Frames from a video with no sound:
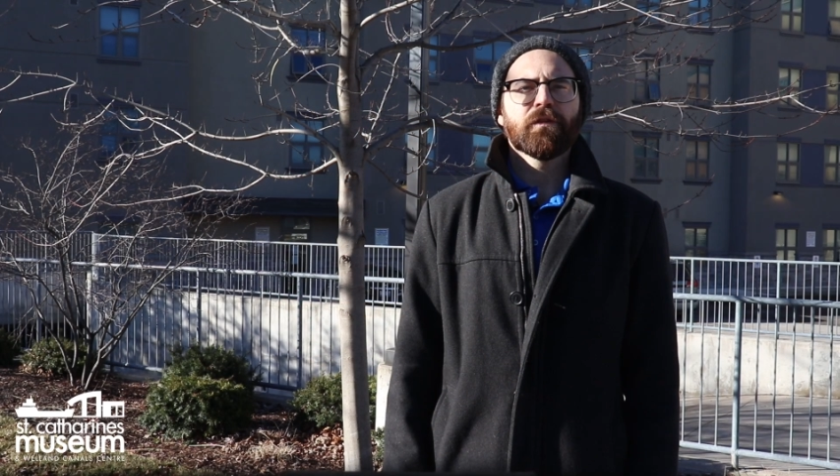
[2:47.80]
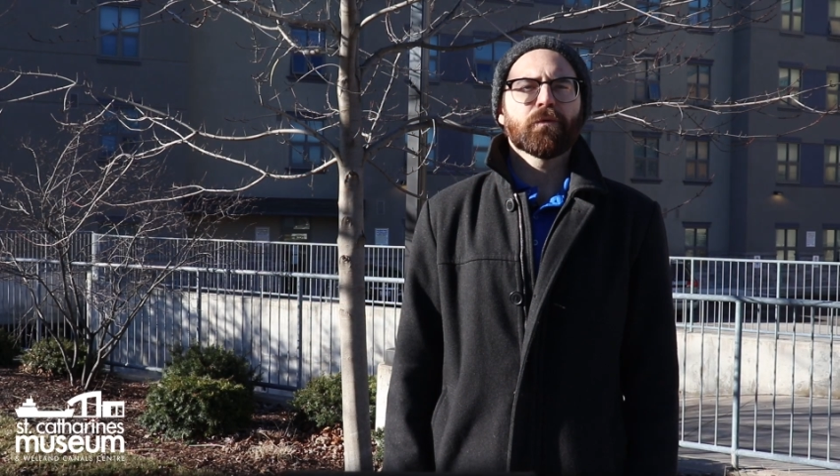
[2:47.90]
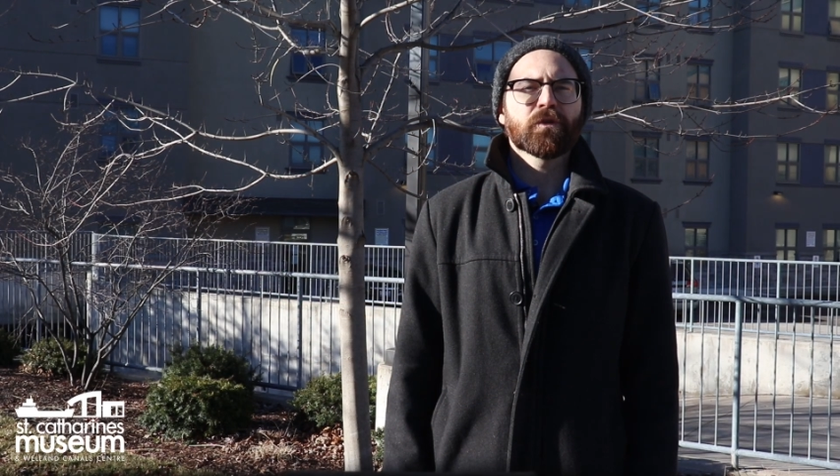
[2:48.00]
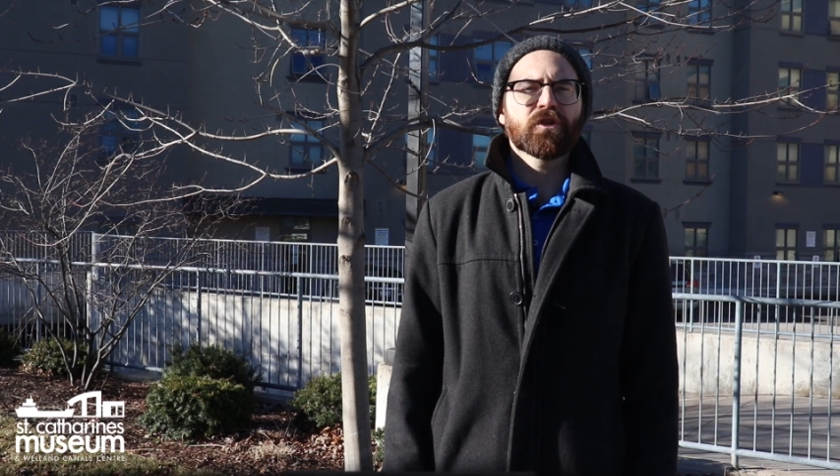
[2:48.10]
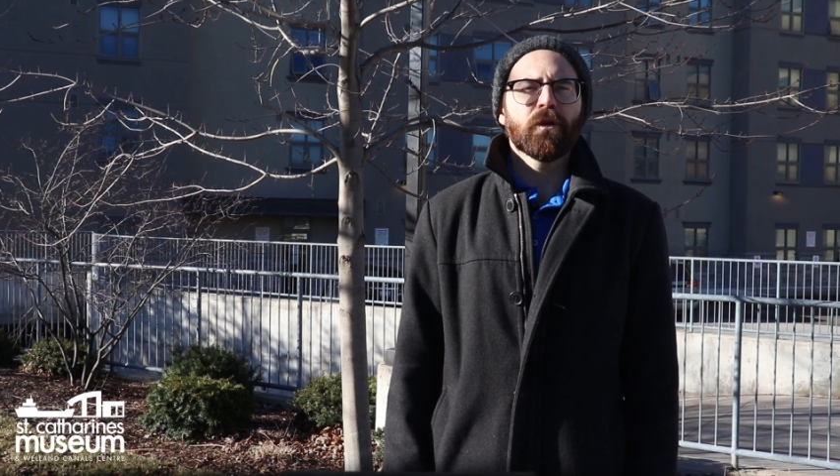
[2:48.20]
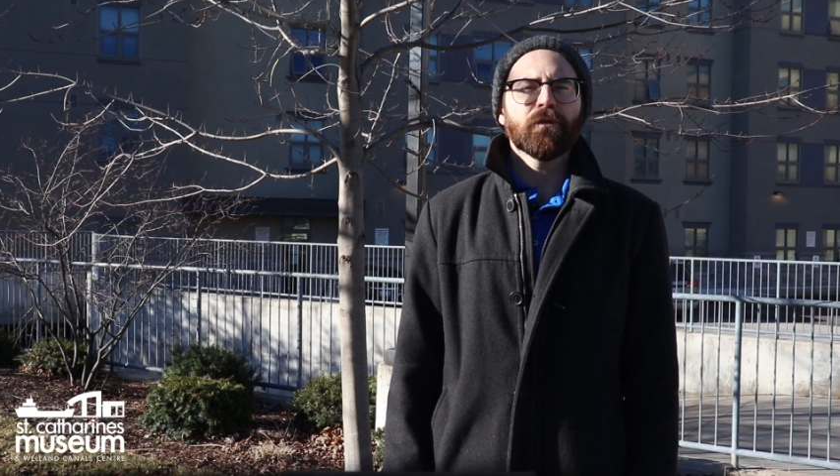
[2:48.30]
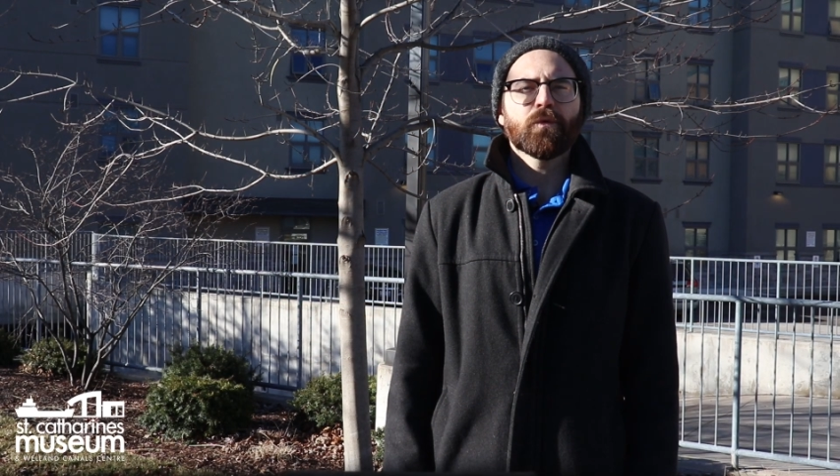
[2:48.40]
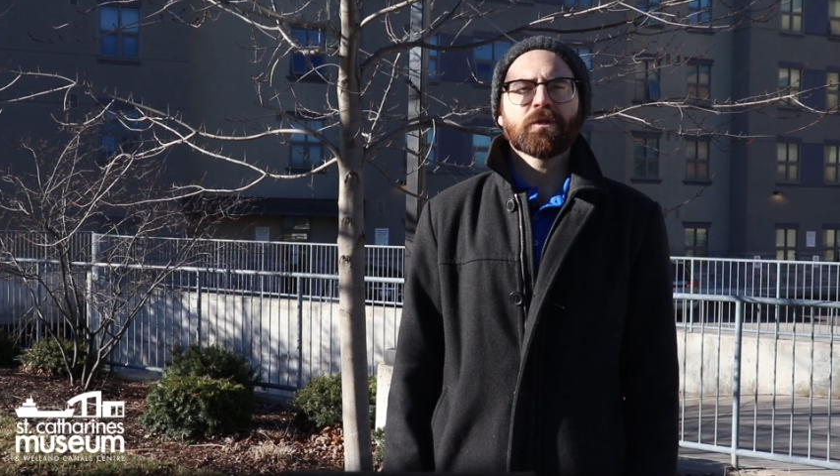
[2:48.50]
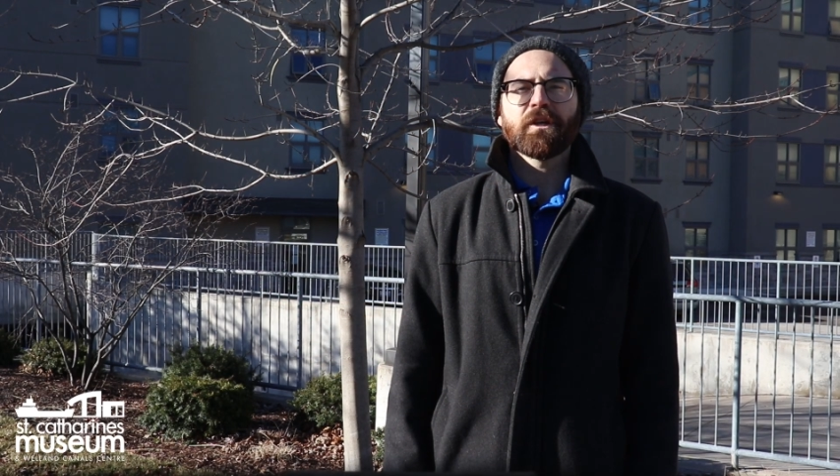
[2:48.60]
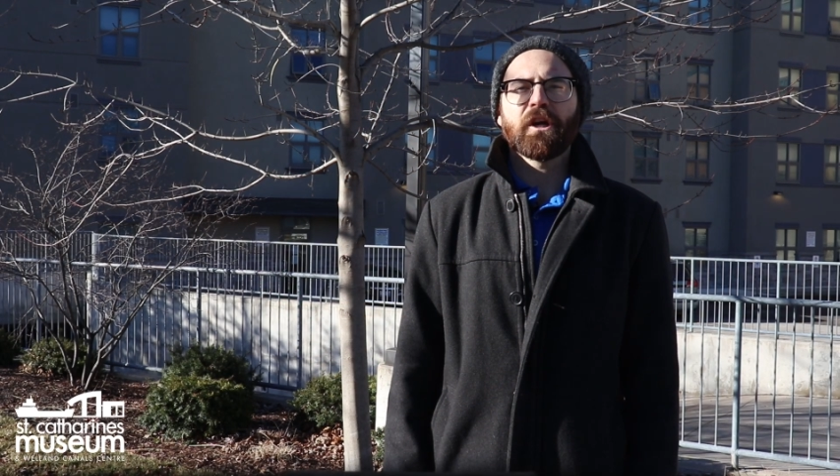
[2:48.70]
The
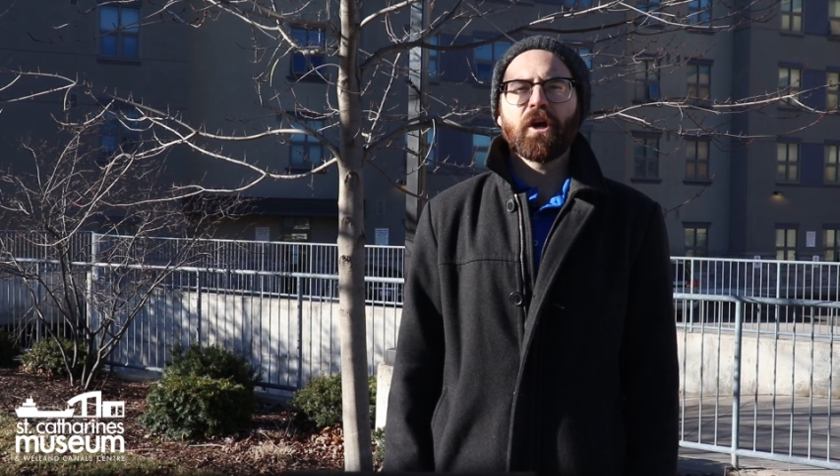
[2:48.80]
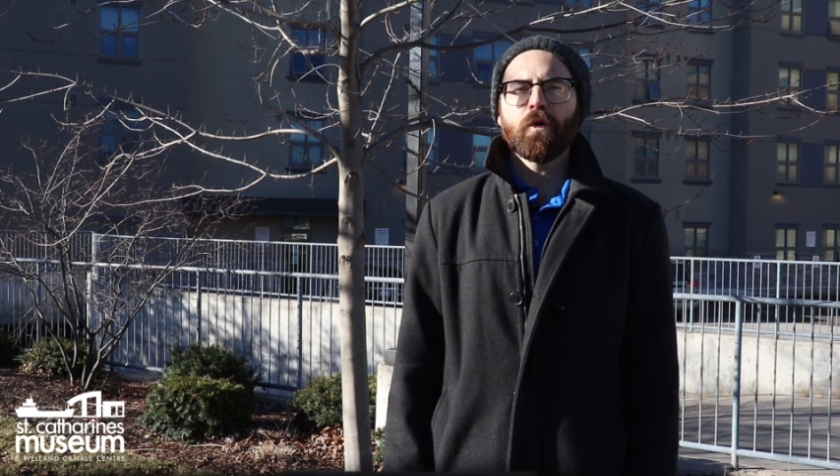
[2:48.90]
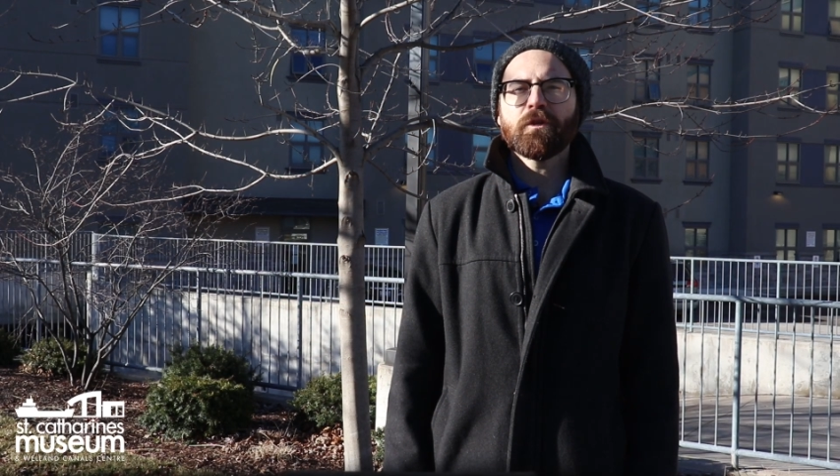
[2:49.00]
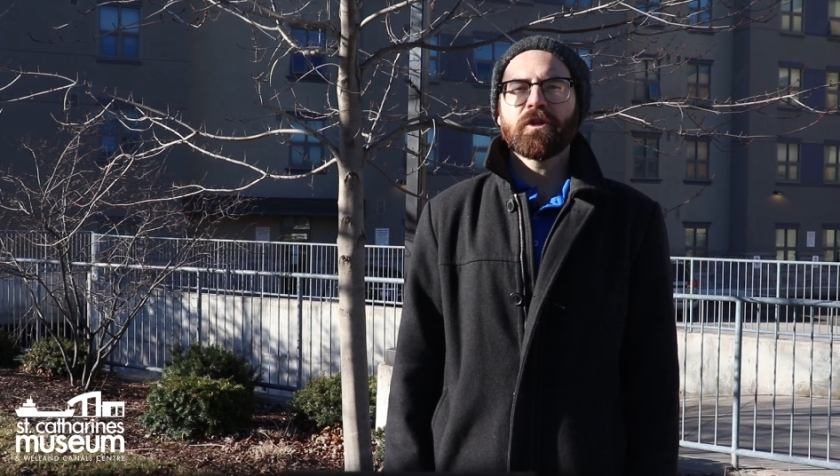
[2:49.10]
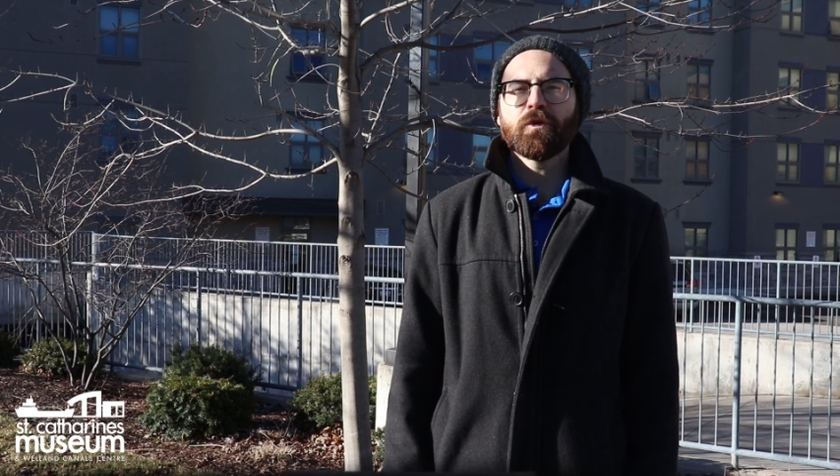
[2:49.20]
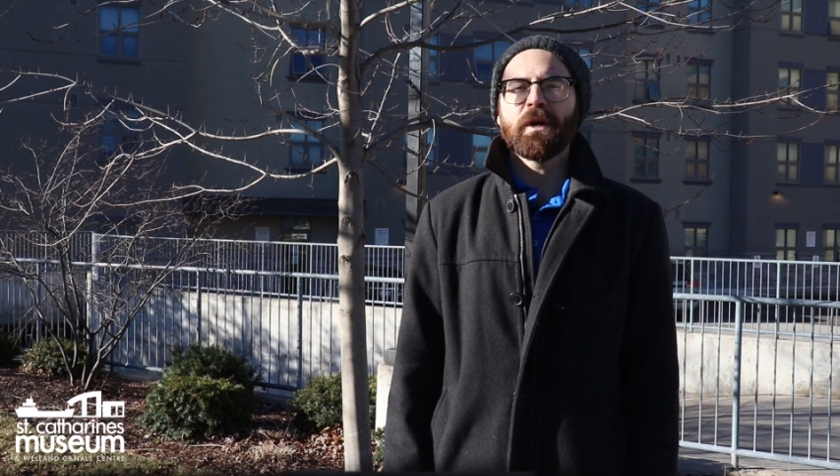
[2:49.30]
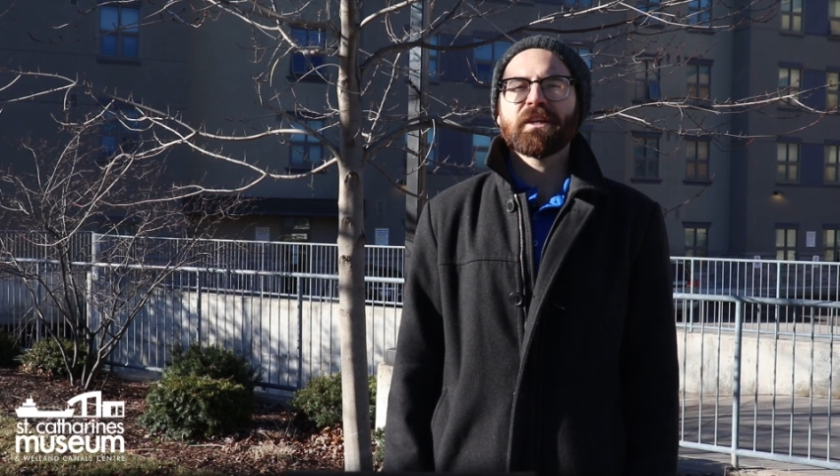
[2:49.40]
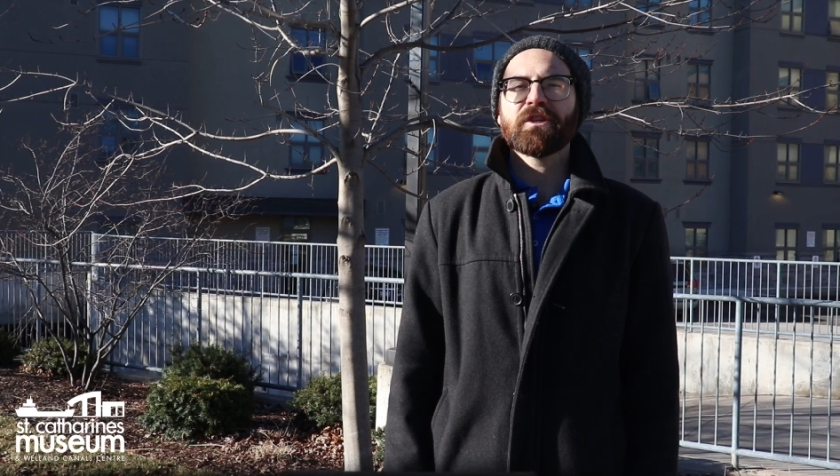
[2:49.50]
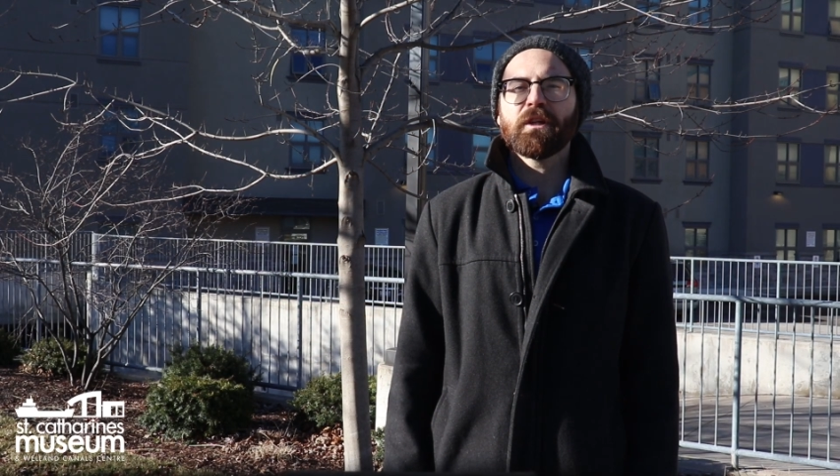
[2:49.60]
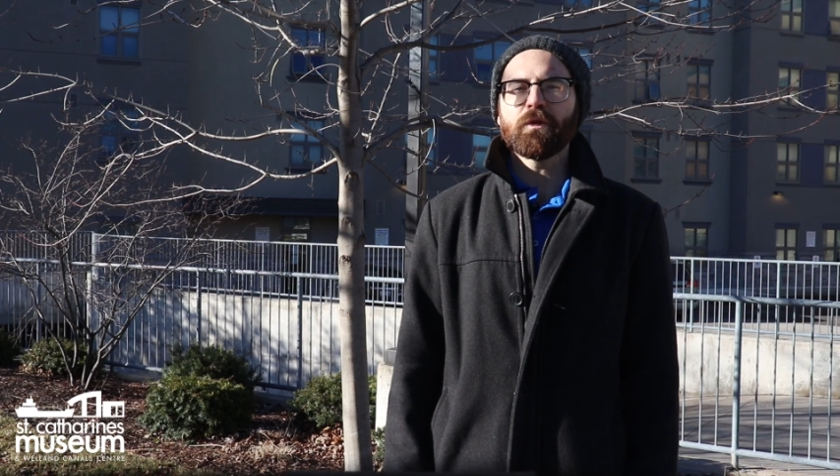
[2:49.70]
result was a go-to
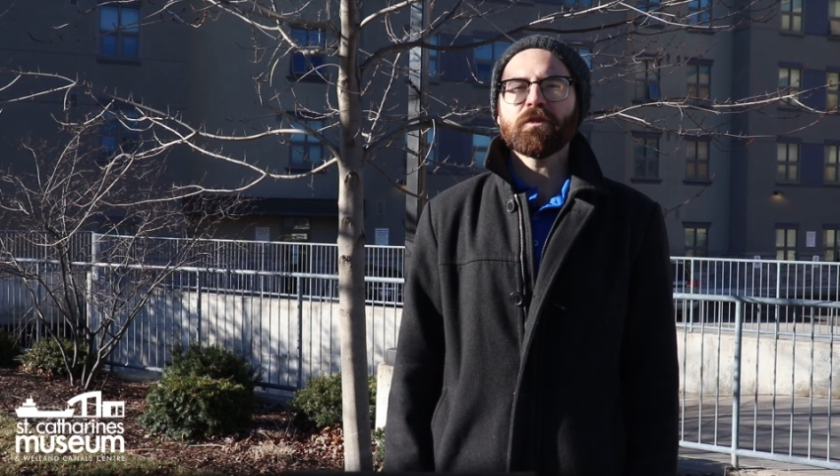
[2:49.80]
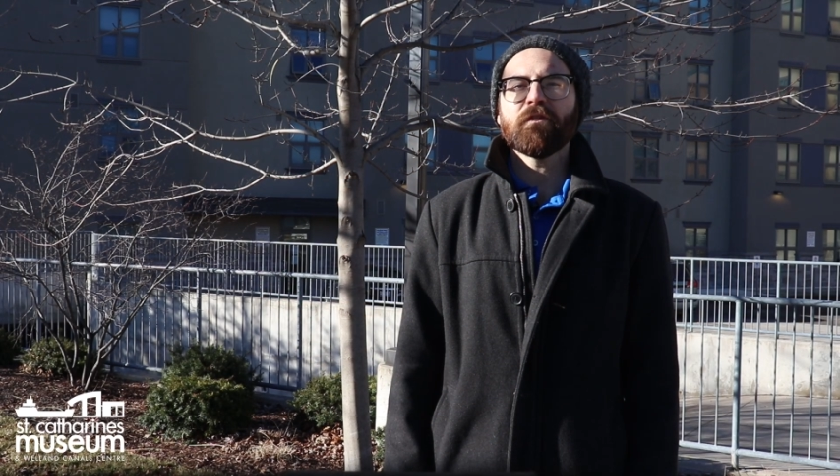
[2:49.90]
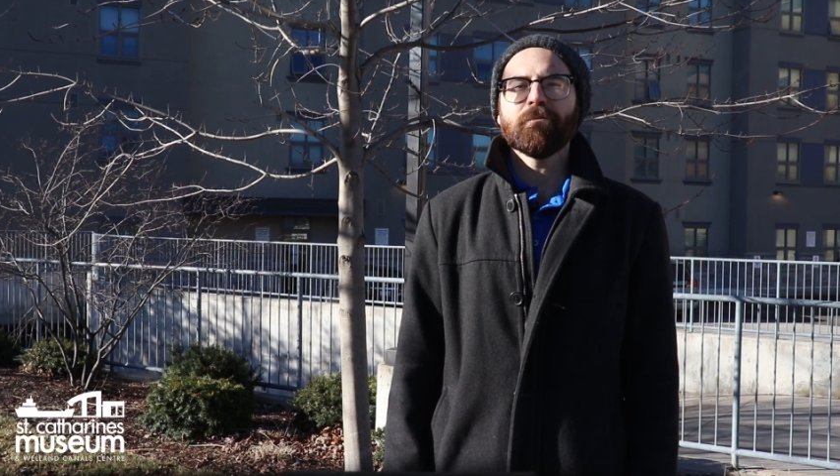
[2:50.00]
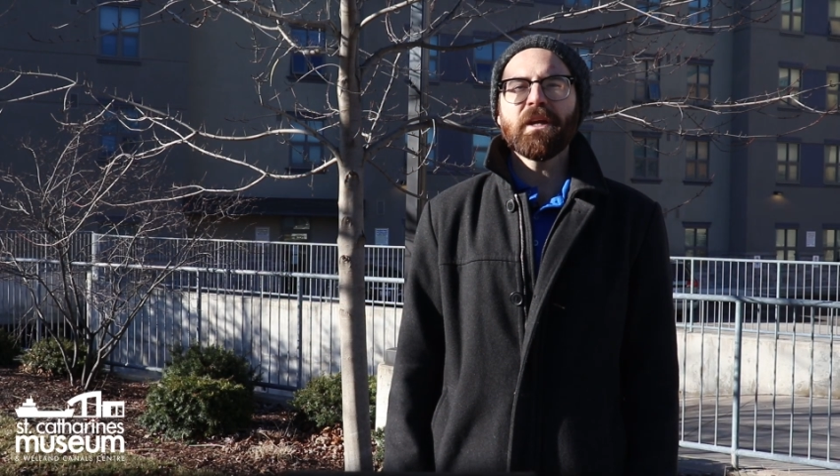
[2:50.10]
exclusive